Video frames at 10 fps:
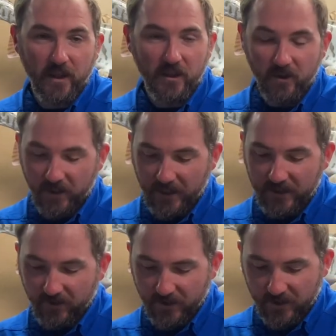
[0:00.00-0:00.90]
And you could
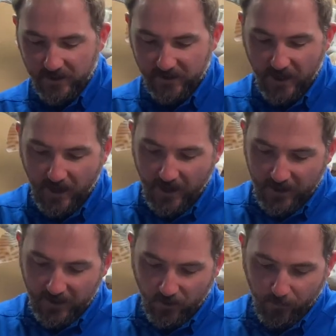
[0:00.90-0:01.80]
easily just,
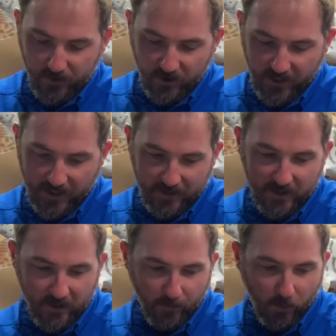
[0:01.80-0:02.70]
you know, put your hand in
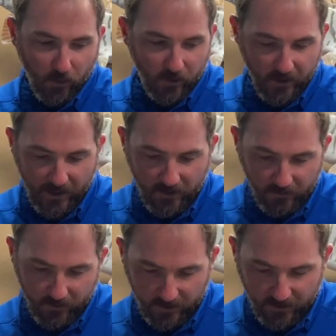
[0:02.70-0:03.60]
there and pull it
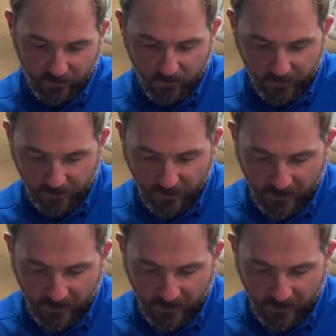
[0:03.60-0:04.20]
out, you know, and